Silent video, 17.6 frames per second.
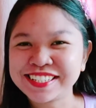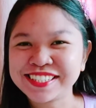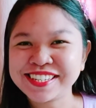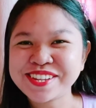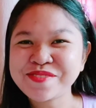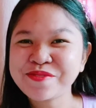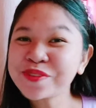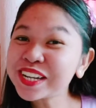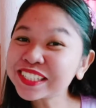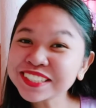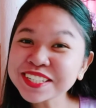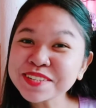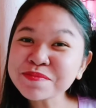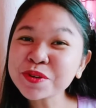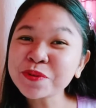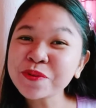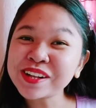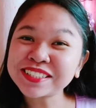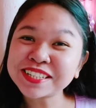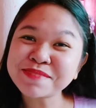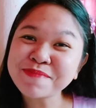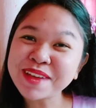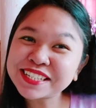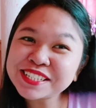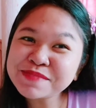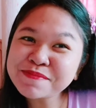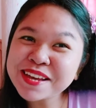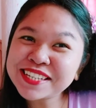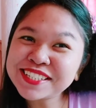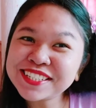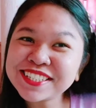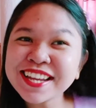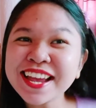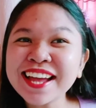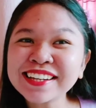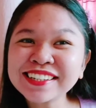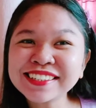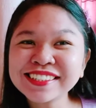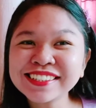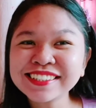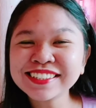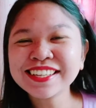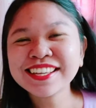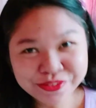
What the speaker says: Leslie, welcome or welcome back to my channel.